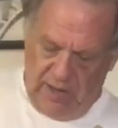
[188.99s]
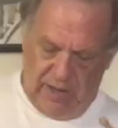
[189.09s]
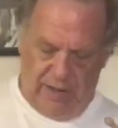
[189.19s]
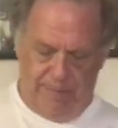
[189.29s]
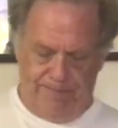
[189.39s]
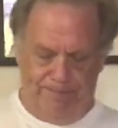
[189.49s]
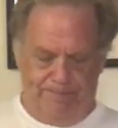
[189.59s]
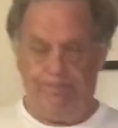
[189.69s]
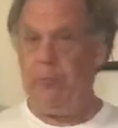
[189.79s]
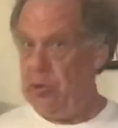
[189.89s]
uh,
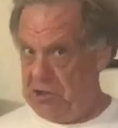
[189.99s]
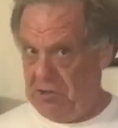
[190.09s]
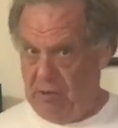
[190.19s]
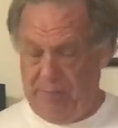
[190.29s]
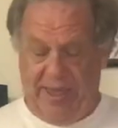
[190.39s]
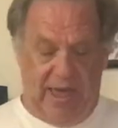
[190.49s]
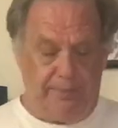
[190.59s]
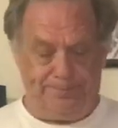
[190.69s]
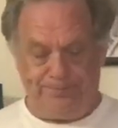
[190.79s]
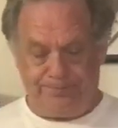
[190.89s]
traditional grip again,